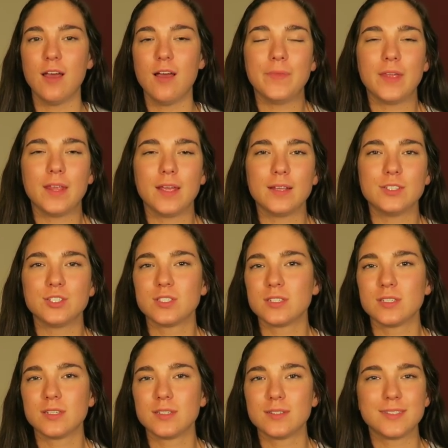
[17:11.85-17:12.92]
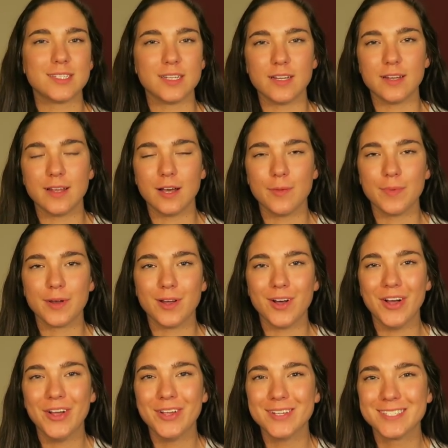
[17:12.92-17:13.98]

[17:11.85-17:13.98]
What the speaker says: And I just didn't help at all.